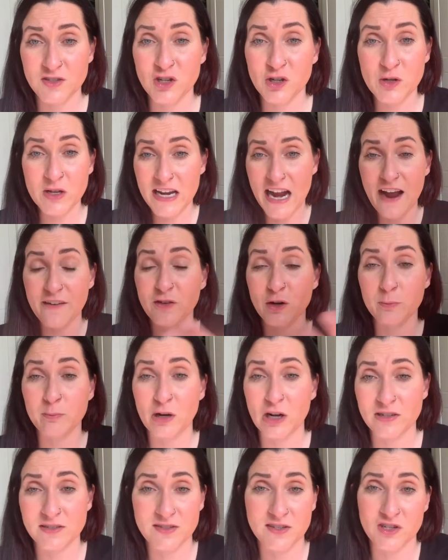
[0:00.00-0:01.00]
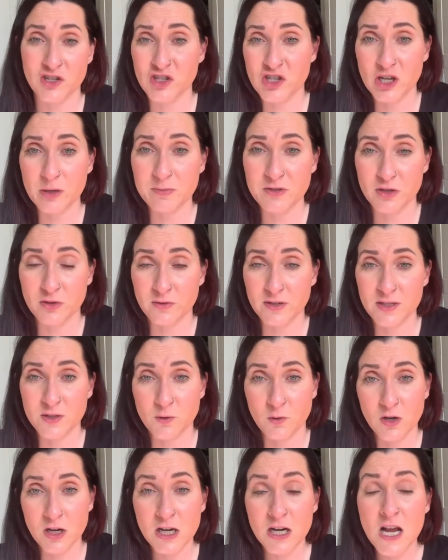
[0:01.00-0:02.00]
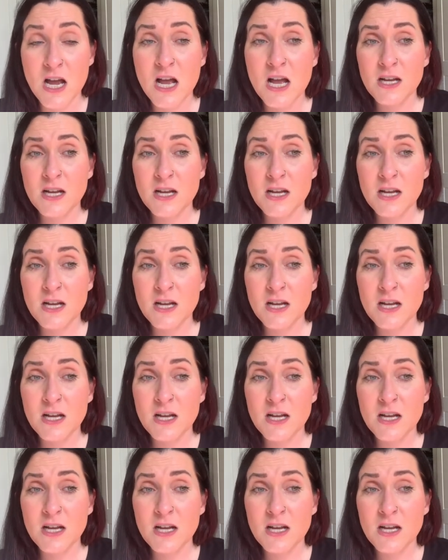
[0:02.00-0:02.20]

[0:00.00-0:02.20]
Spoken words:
You can have your boxes shipped to the resort.